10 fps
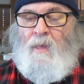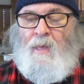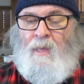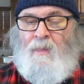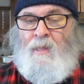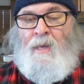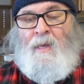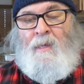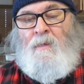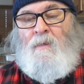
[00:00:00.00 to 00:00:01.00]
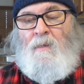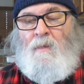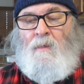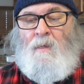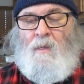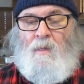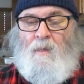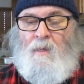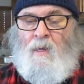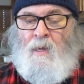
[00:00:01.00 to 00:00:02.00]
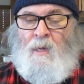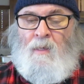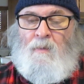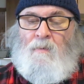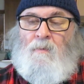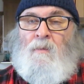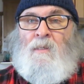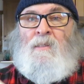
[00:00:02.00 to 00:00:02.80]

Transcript: And then uh, the